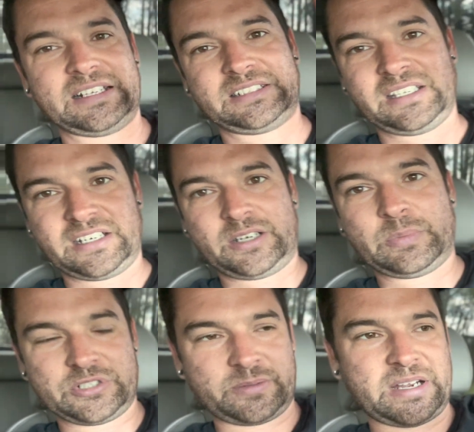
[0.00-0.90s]
to get in there and
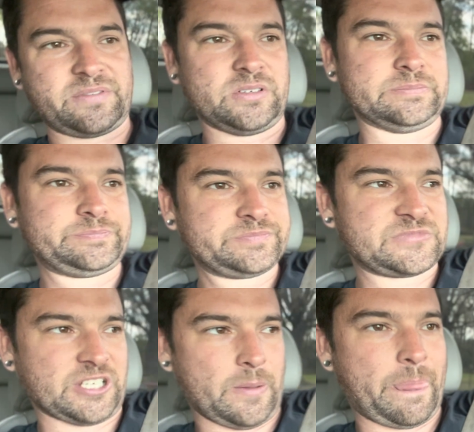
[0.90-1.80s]
push it back forward.
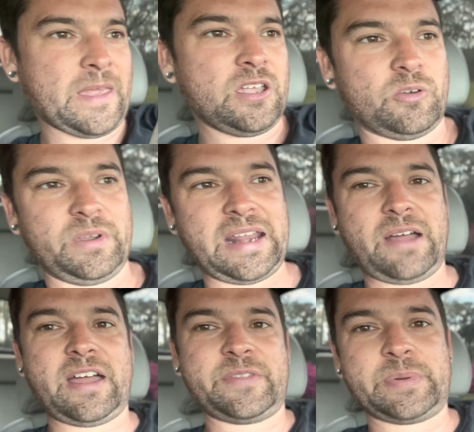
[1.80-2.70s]
So we now have the